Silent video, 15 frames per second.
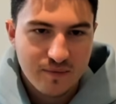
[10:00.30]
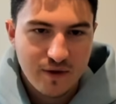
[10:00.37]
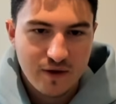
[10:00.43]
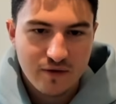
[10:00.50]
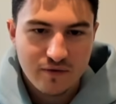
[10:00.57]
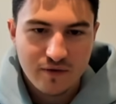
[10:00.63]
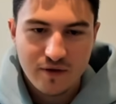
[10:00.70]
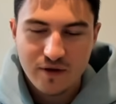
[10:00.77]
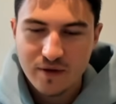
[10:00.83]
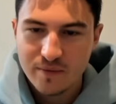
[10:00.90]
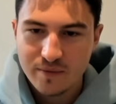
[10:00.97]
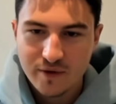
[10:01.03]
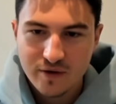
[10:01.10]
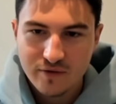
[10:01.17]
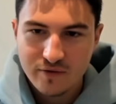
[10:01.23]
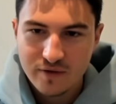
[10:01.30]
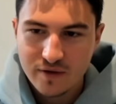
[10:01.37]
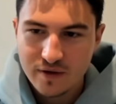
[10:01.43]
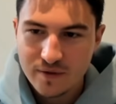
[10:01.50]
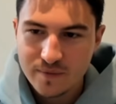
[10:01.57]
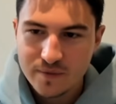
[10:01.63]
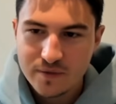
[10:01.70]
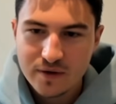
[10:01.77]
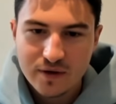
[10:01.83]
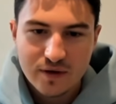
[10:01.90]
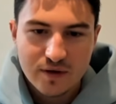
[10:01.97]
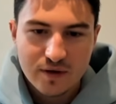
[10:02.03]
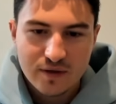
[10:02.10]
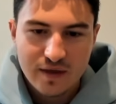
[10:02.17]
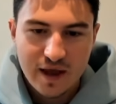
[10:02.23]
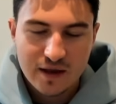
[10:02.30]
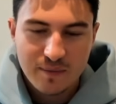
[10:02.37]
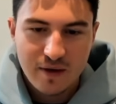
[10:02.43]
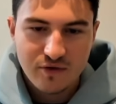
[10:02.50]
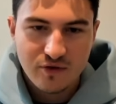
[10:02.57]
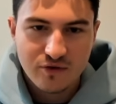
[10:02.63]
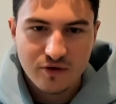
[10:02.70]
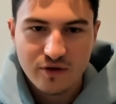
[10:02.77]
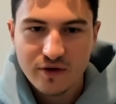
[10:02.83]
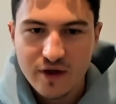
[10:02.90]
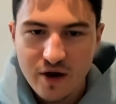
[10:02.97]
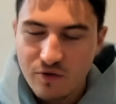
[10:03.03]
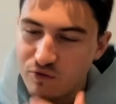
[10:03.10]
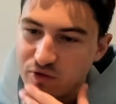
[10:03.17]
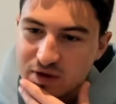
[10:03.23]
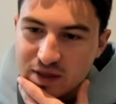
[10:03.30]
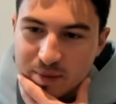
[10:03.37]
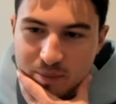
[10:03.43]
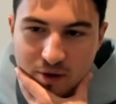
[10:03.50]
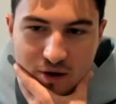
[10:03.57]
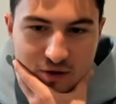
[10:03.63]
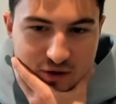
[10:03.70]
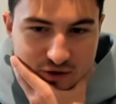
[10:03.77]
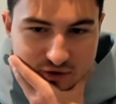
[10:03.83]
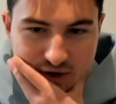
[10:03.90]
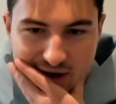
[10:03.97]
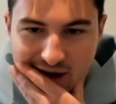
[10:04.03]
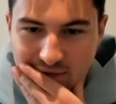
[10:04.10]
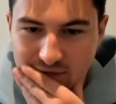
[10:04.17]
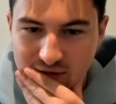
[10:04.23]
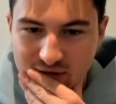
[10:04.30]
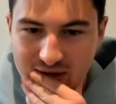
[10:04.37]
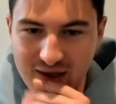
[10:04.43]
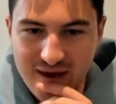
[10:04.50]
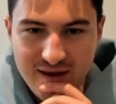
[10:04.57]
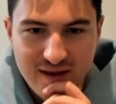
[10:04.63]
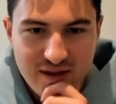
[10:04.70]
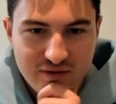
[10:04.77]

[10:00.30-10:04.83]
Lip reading: Beautiful, beautiful. The animations are looking really polished, I have to say.